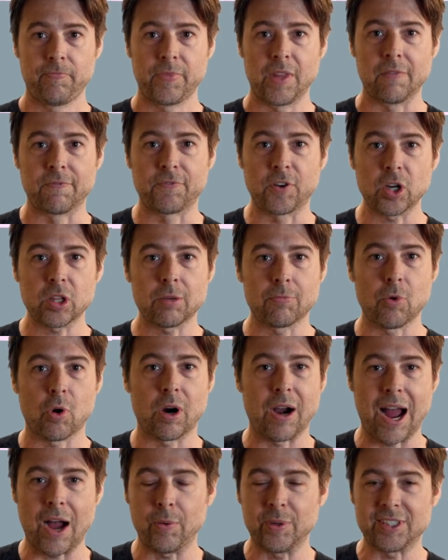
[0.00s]
And
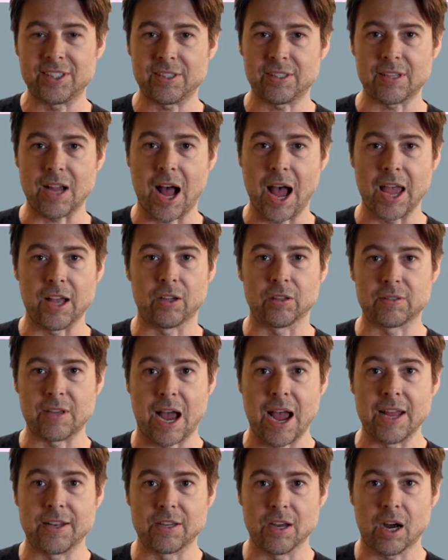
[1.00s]
furthermore, how is style
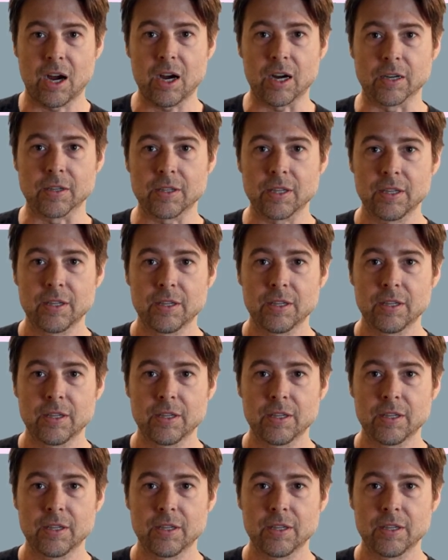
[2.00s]
tied to art?